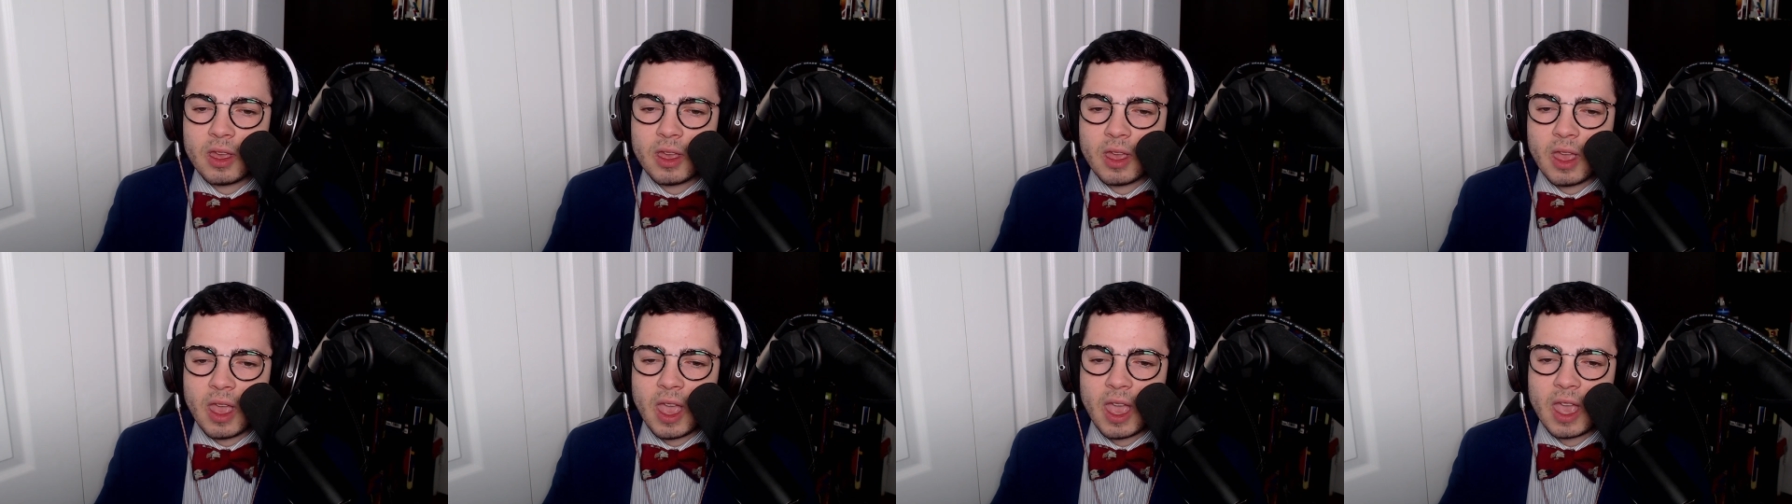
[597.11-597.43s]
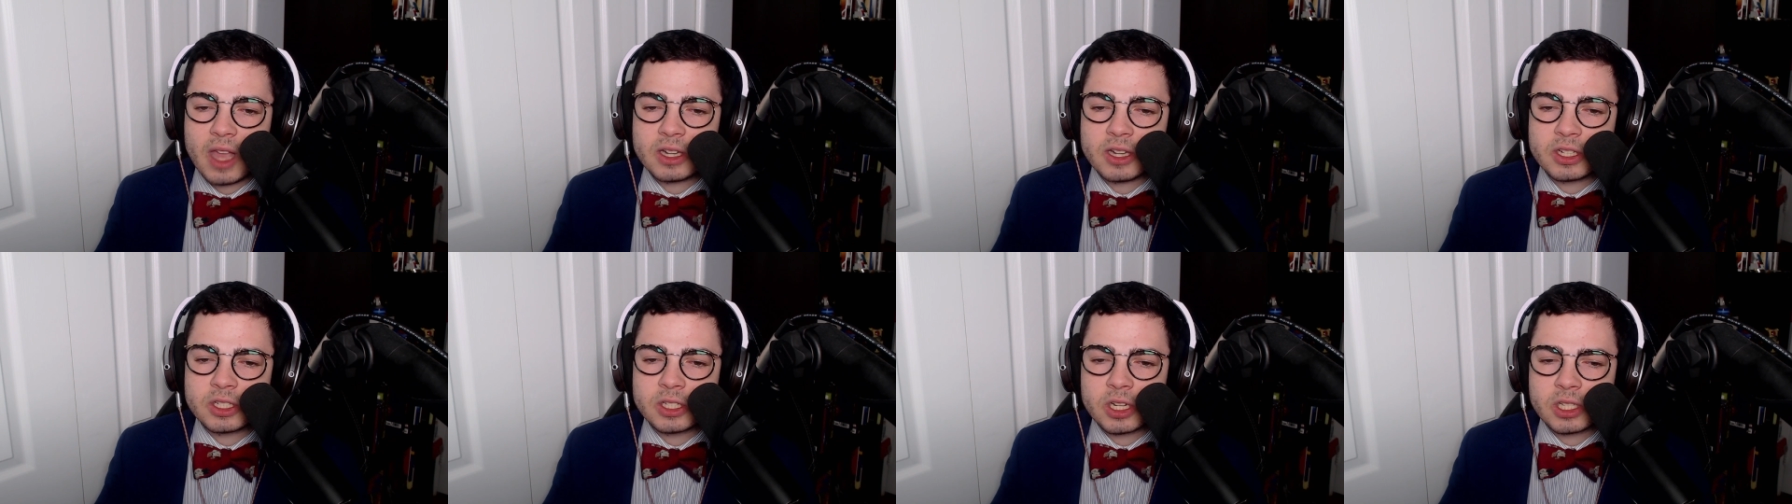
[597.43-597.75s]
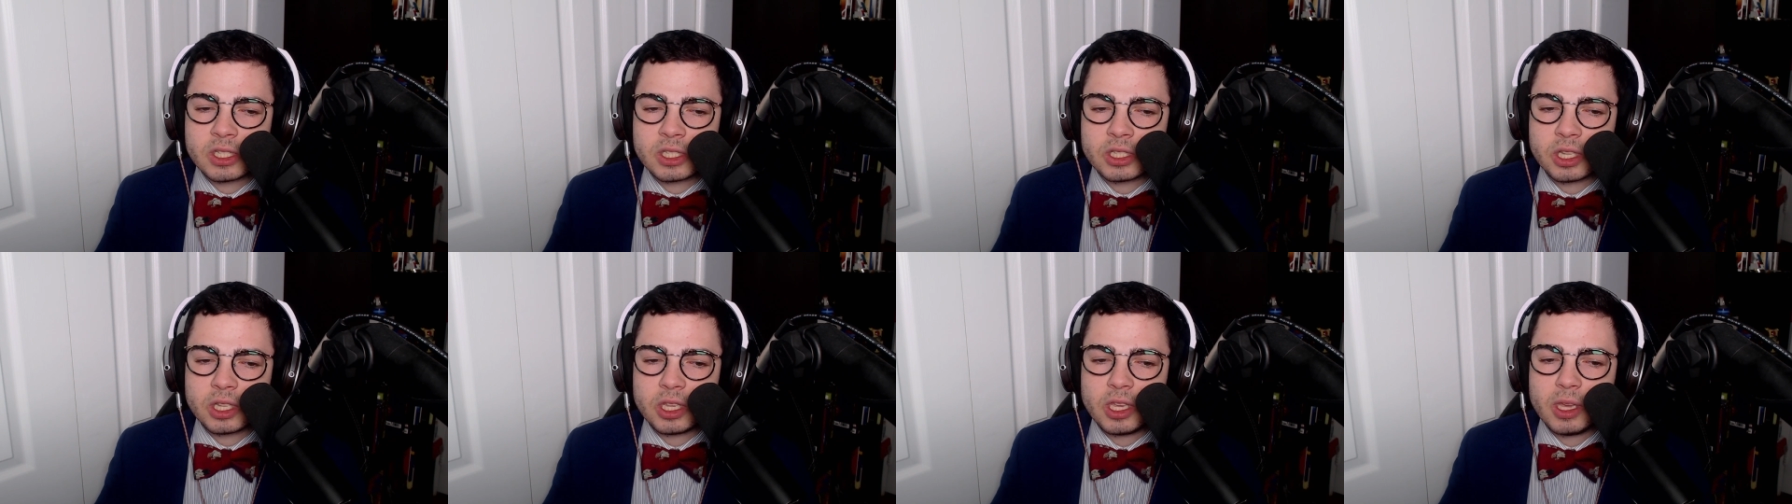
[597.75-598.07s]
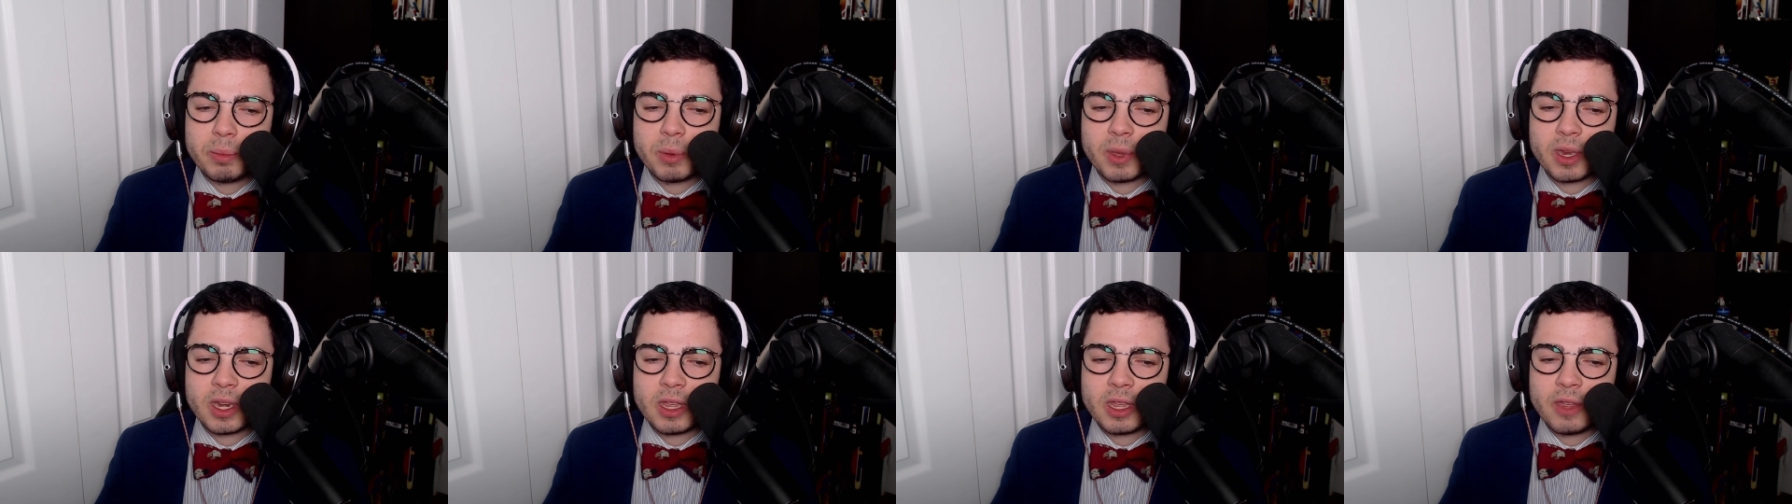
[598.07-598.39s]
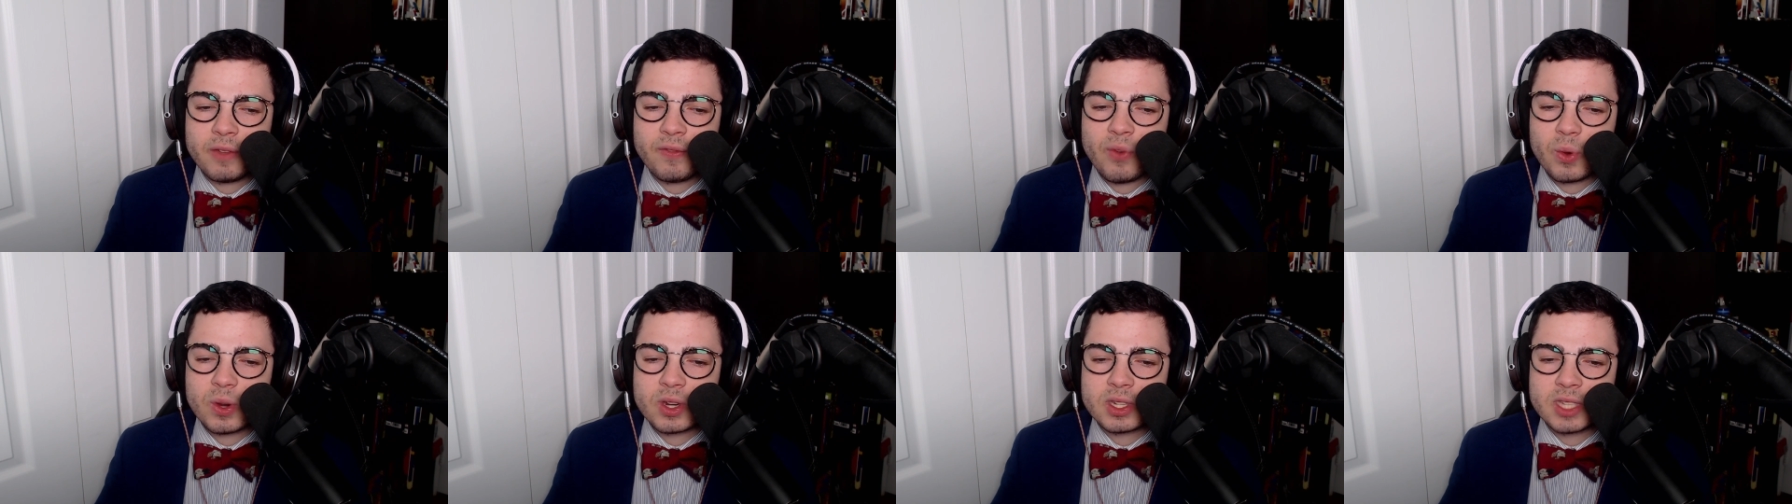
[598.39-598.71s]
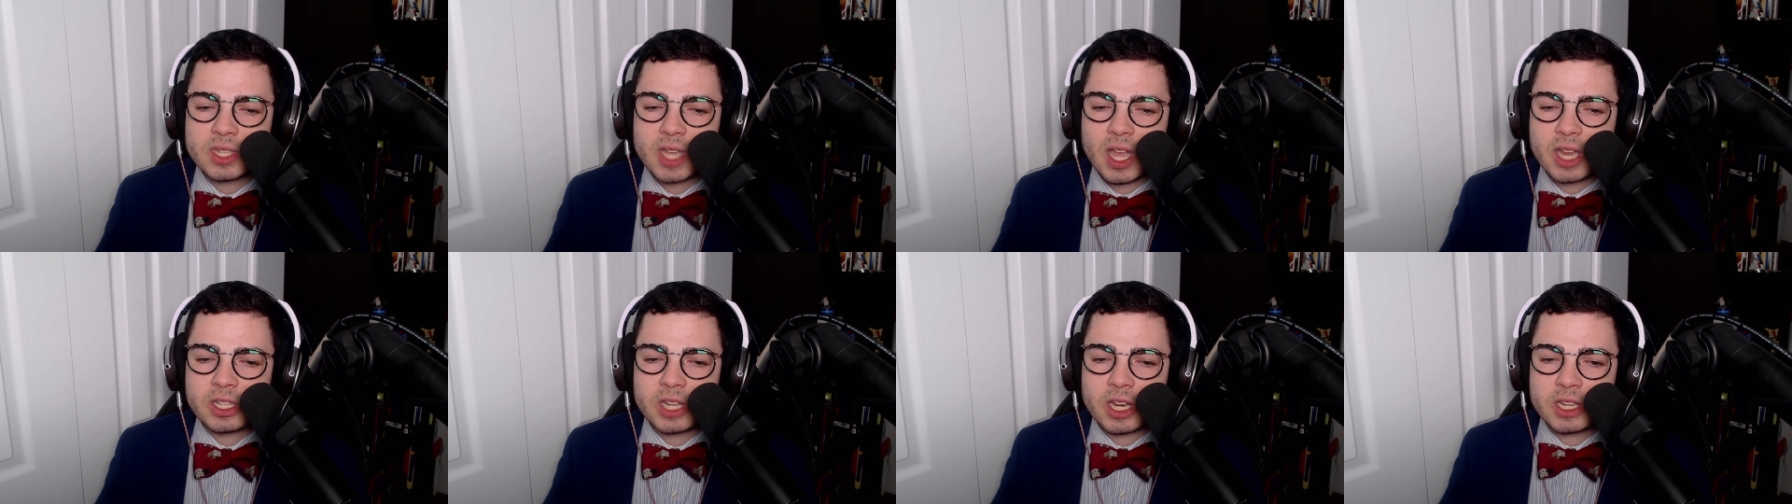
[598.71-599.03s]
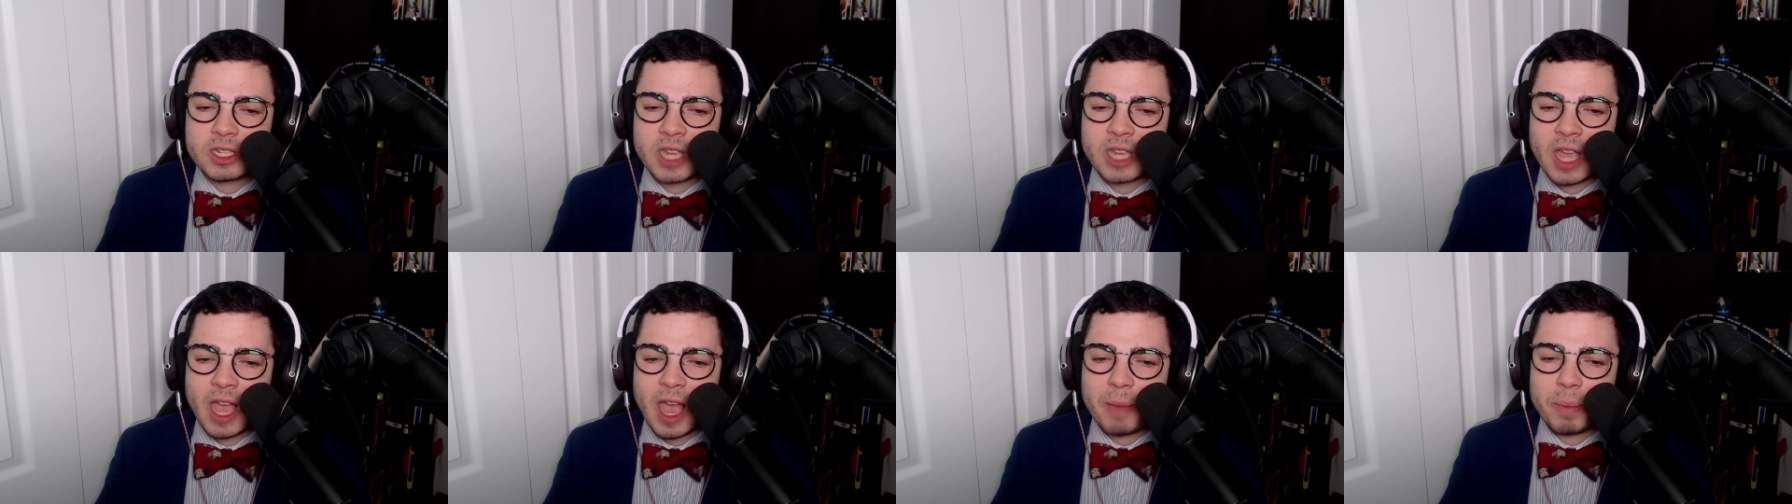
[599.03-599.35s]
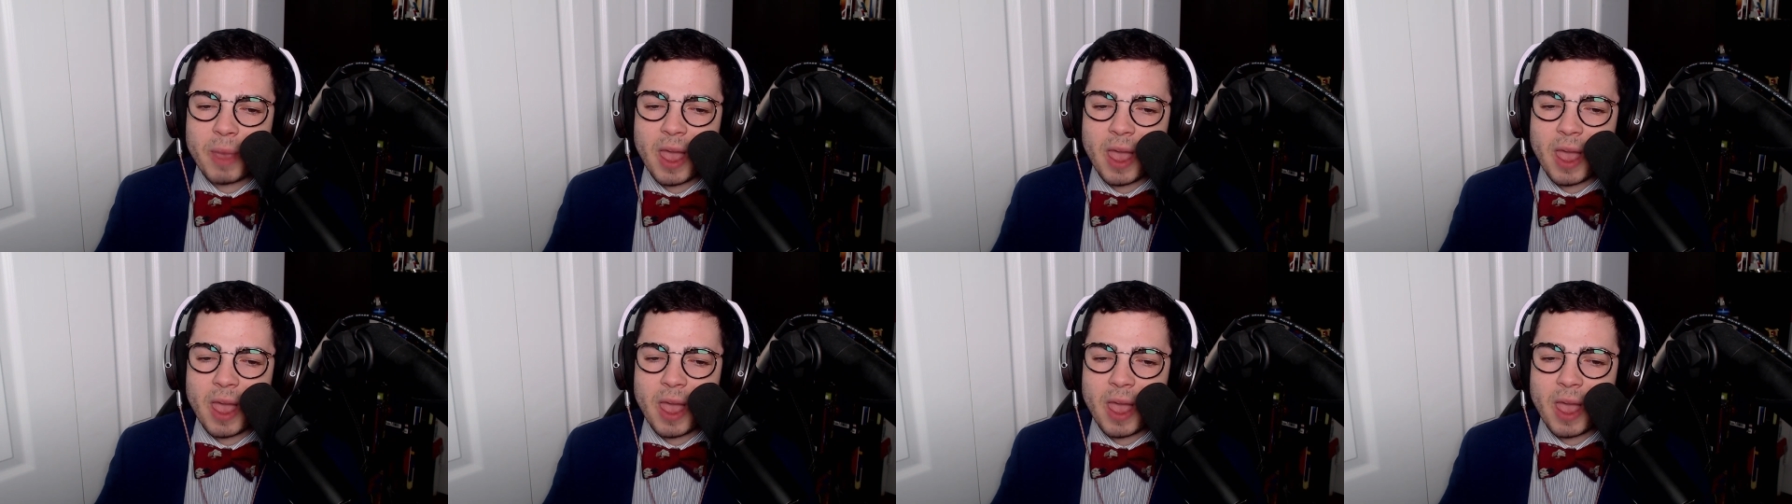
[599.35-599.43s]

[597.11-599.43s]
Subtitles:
Edge to sleep in. He forced Edge to tap